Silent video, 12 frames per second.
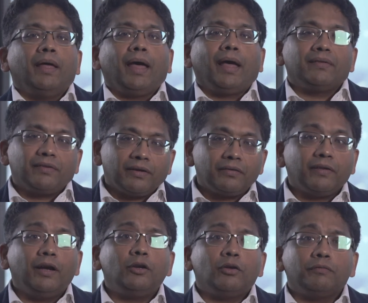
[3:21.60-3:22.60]
As a
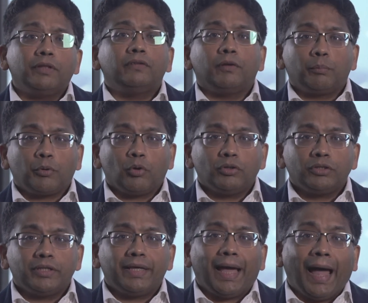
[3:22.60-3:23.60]
result of this
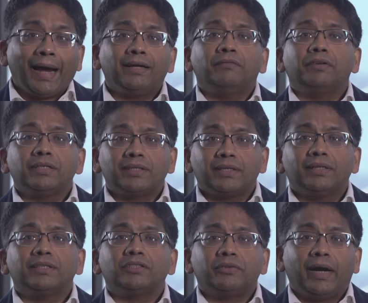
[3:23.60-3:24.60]
approach, the active risk in
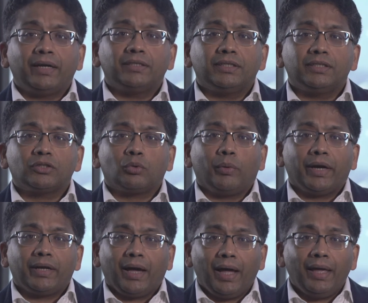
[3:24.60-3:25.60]
the strategy is
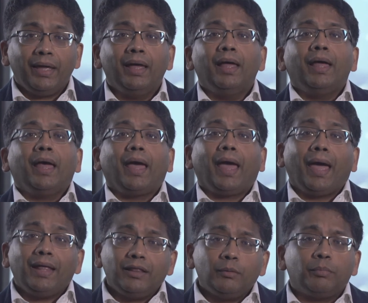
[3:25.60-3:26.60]
quite high
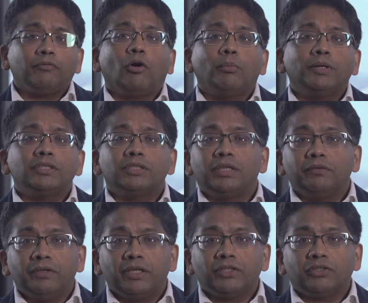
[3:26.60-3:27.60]
and the performance
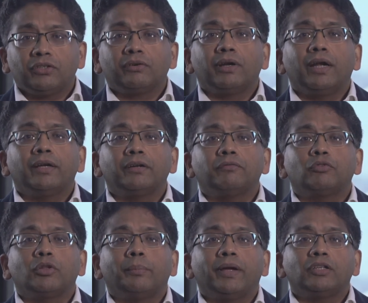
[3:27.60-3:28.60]
deviation relative to
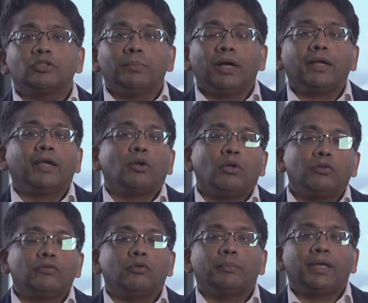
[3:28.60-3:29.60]
the benchmark can
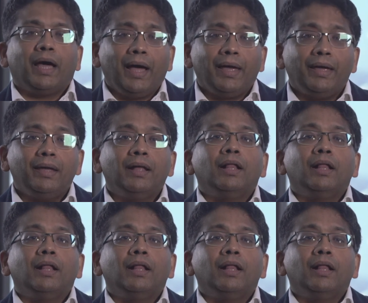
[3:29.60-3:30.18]
also be high.